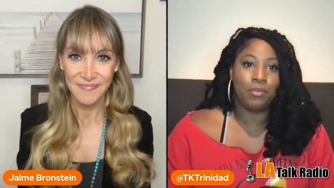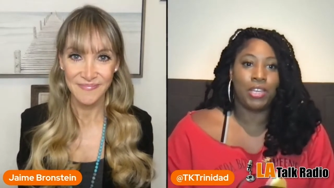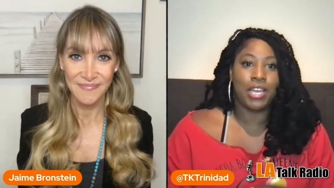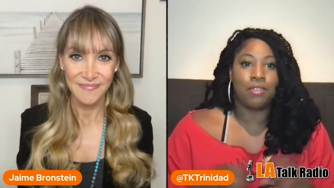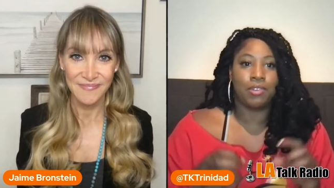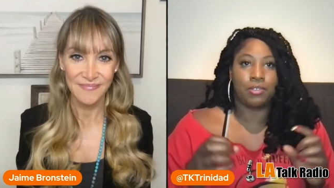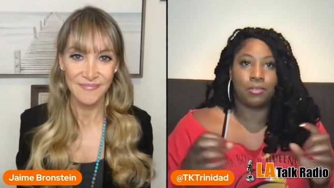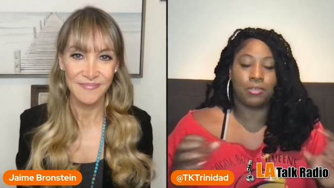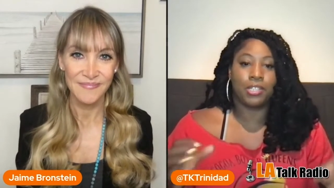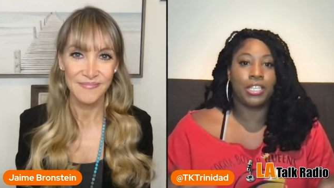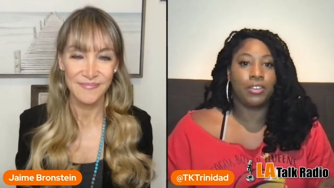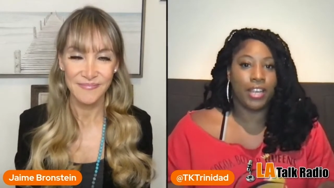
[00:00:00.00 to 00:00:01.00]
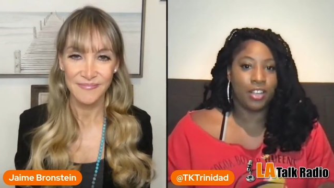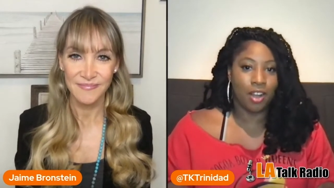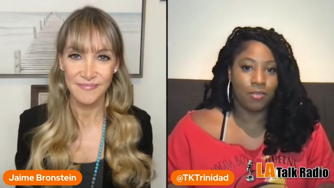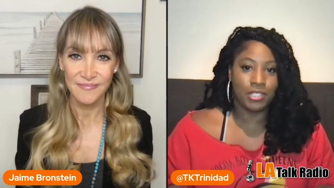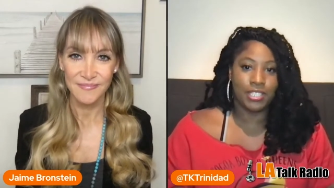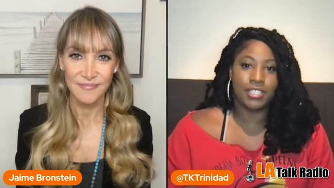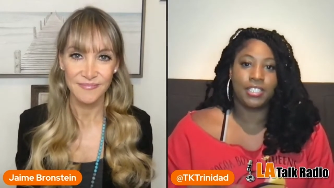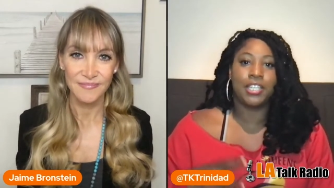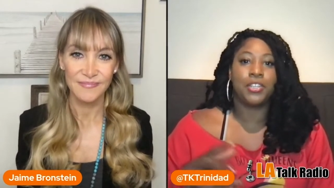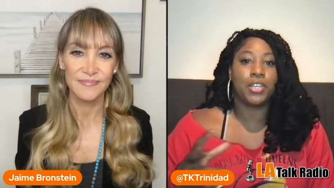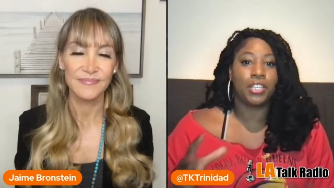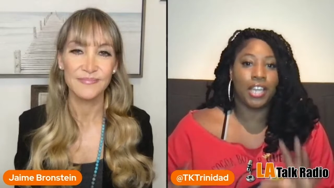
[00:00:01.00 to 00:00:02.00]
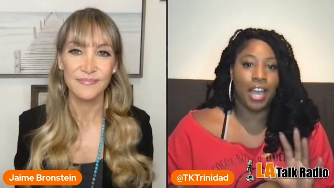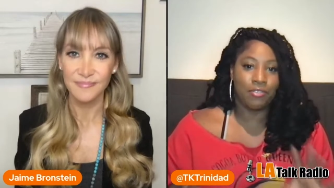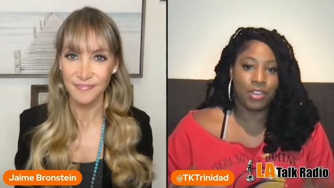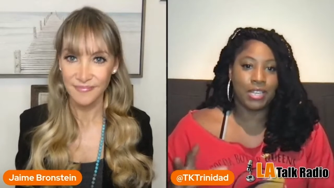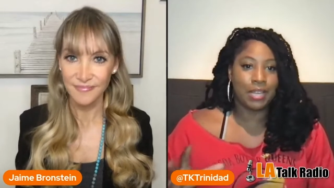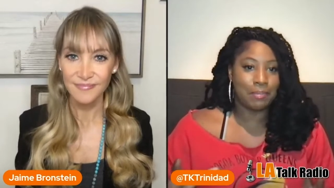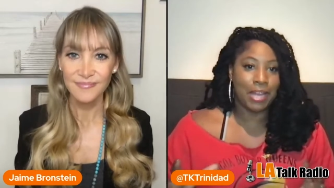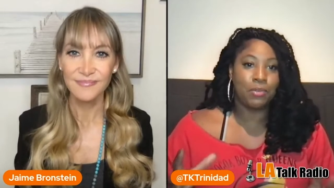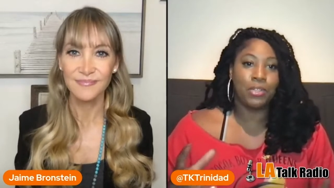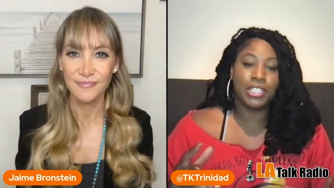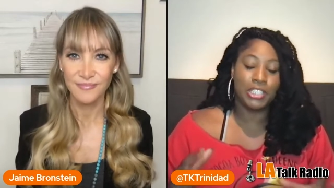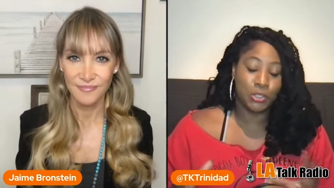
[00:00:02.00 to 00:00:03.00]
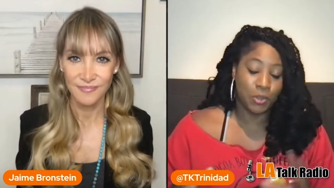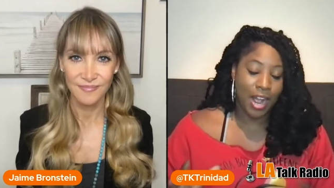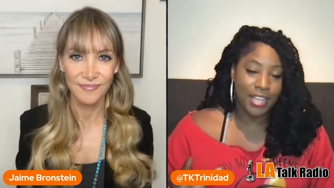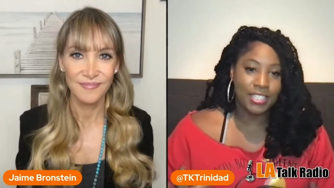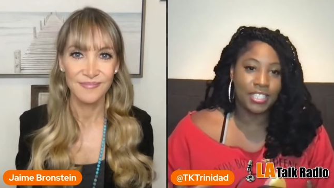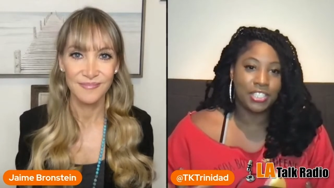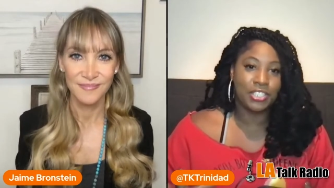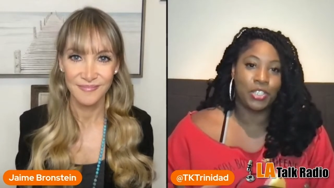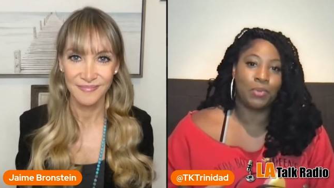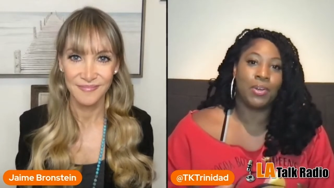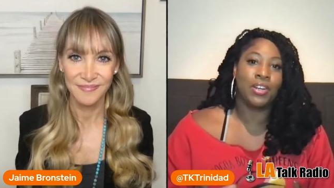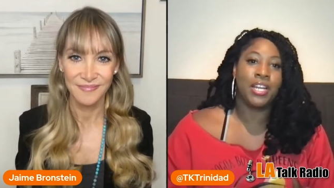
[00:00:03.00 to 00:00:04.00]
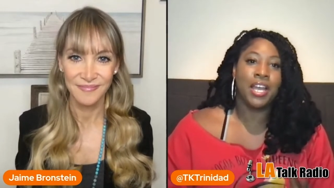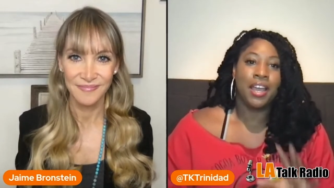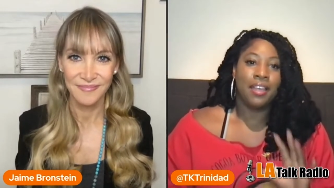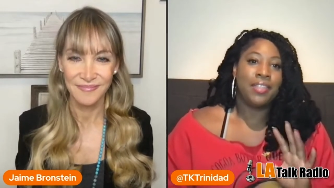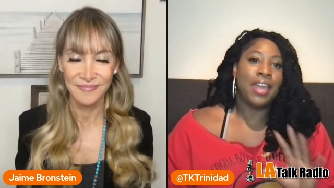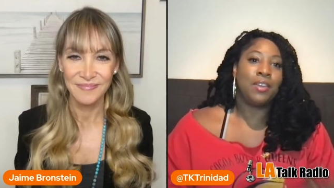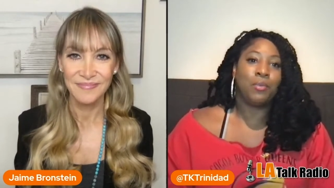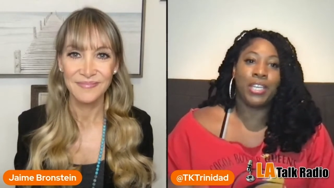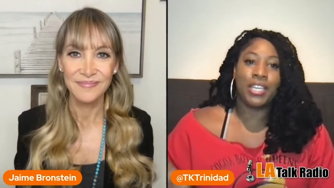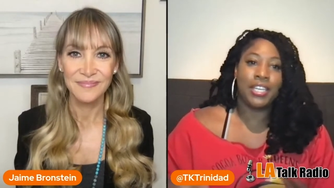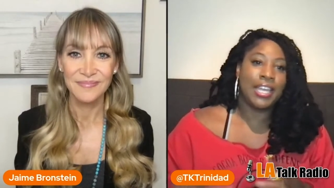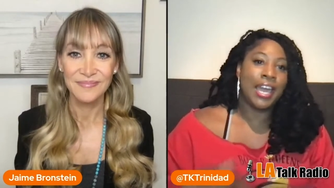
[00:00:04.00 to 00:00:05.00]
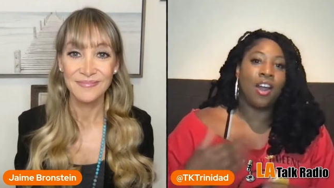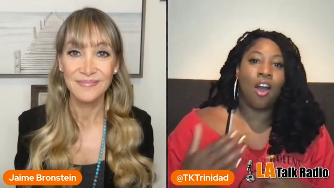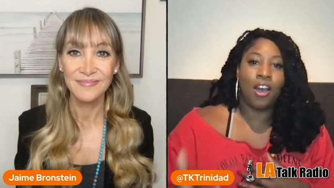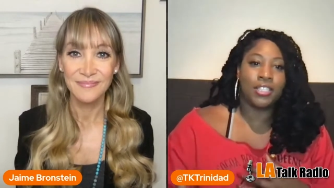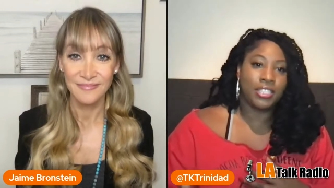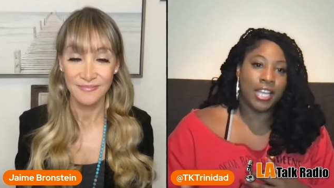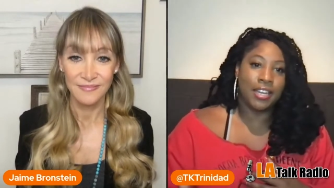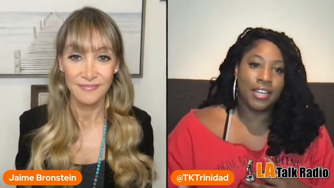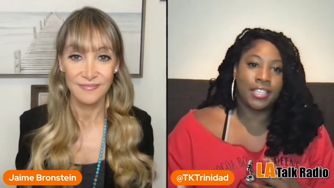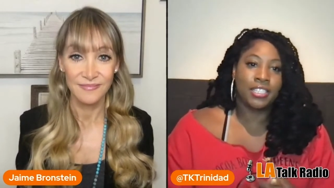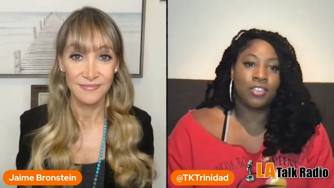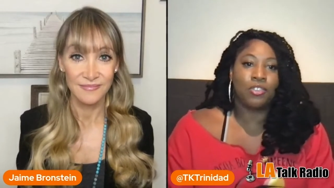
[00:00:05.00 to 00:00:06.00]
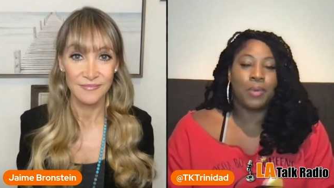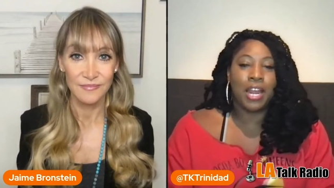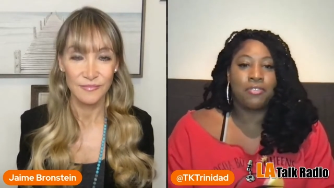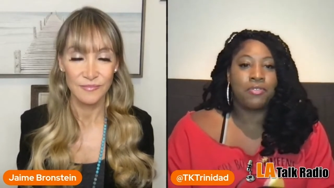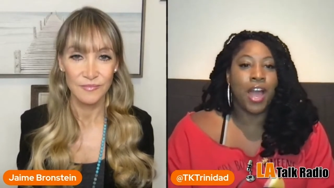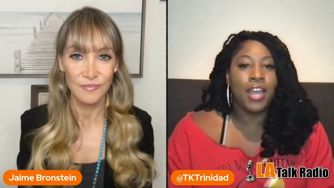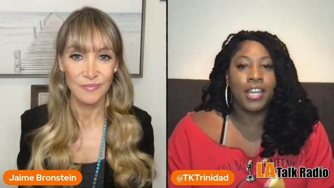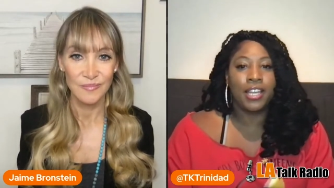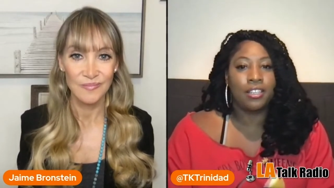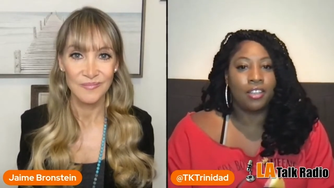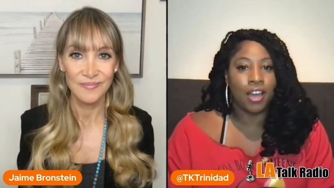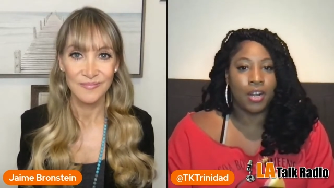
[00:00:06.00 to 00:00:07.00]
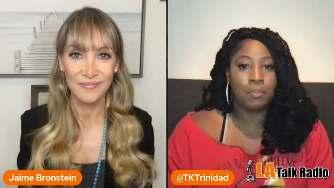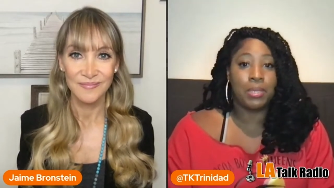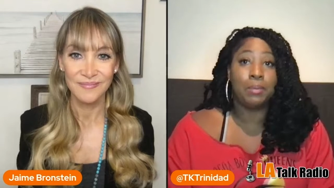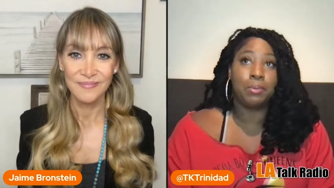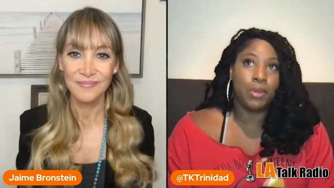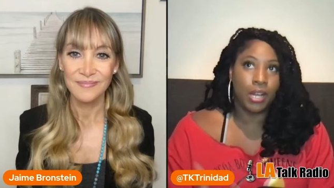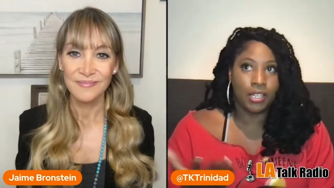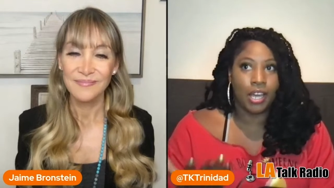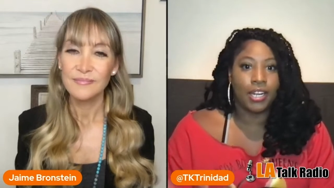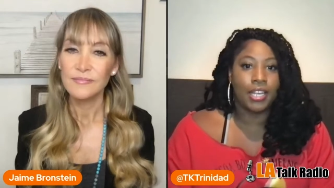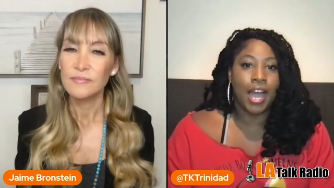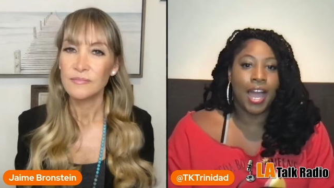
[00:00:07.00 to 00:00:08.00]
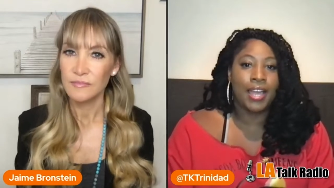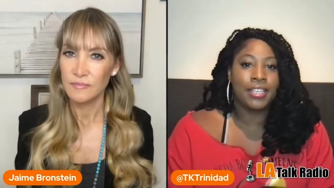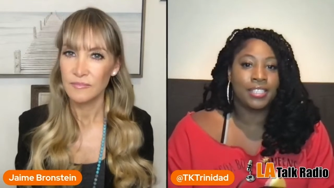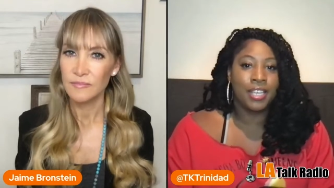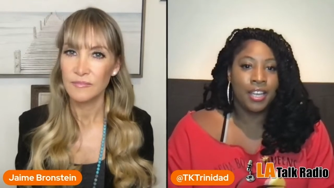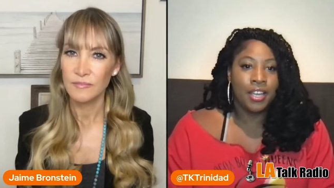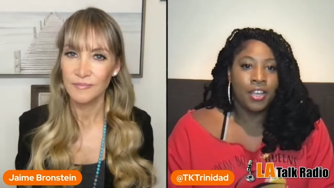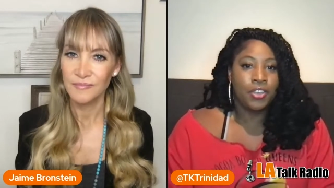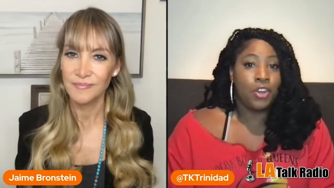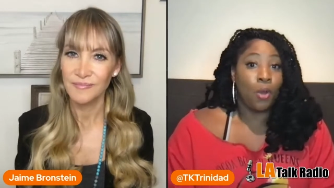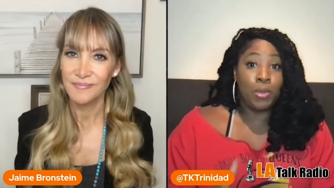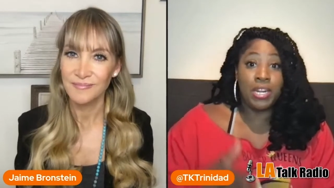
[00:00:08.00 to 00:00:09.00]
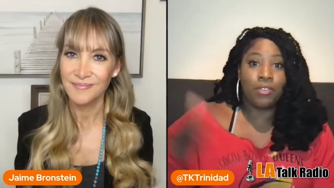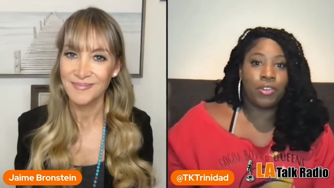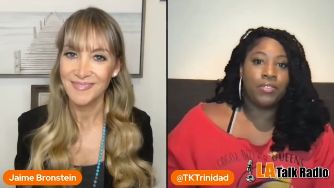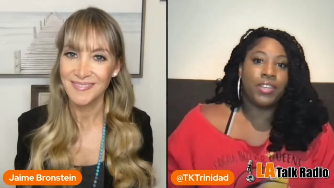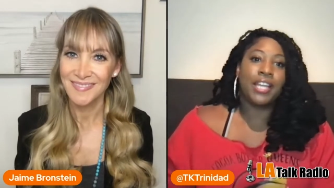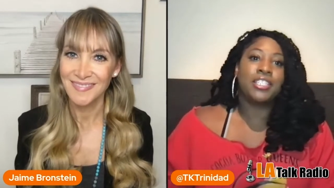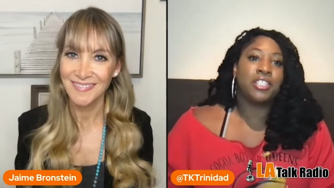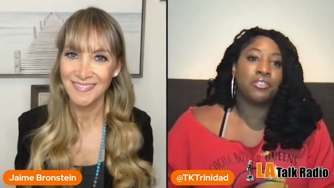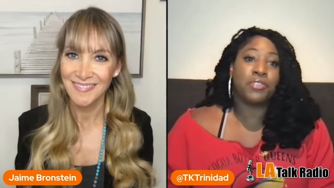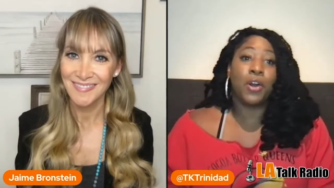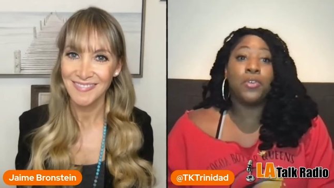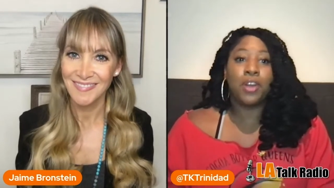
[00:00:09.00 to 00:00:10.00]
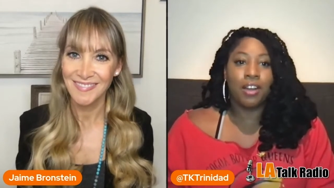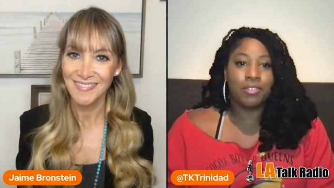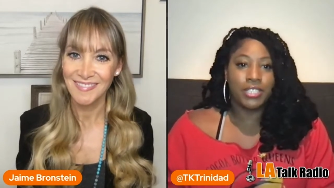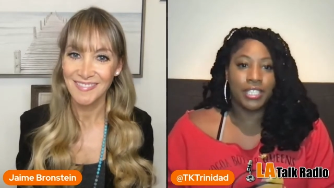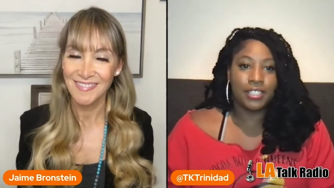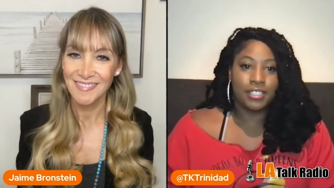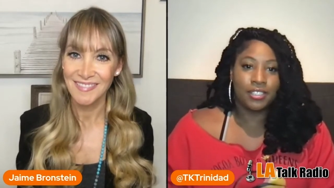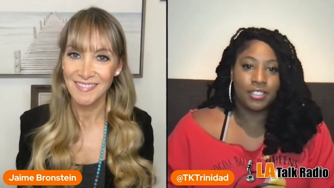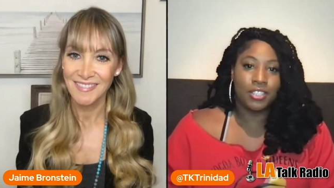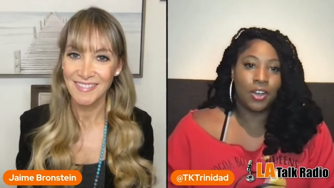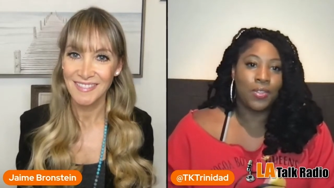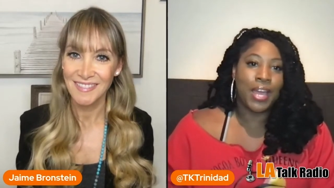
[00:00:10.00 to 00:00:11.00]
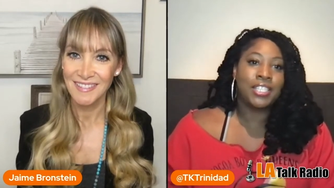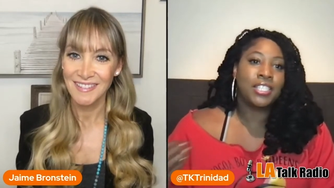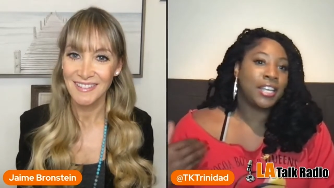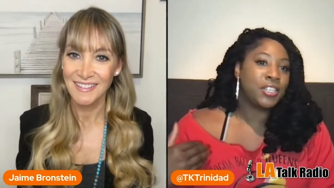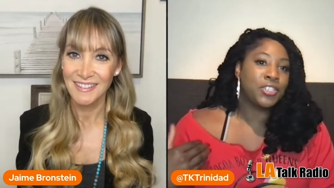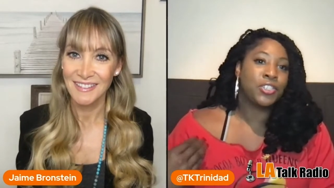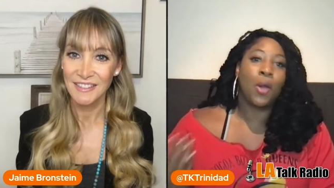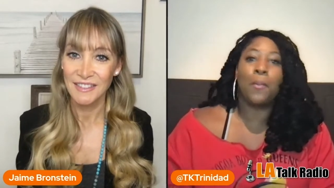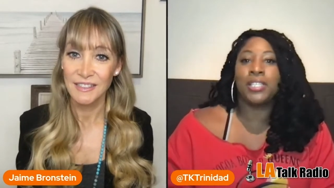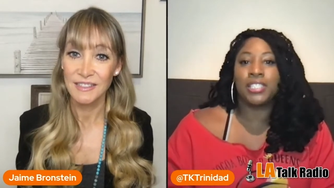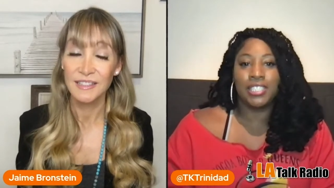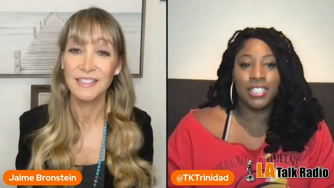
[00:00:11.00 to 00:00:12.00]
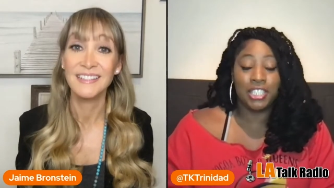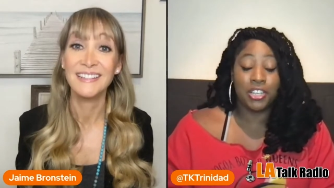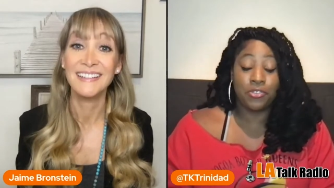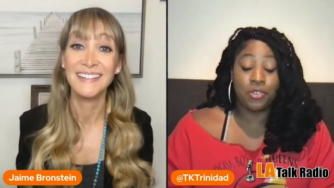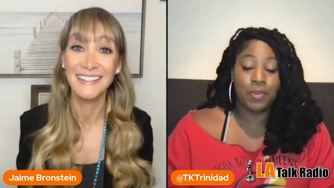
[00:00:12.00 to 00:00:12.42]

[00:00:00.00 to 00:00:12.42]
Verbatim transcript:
Speaker 1: and we can have a really great conversation and you can laugh at like my really dry sense of humor, then we can get on to that next level. But I find like a lot of people, a lot of guys, you know, we never even get to the phone conversation. So that's like so much easier for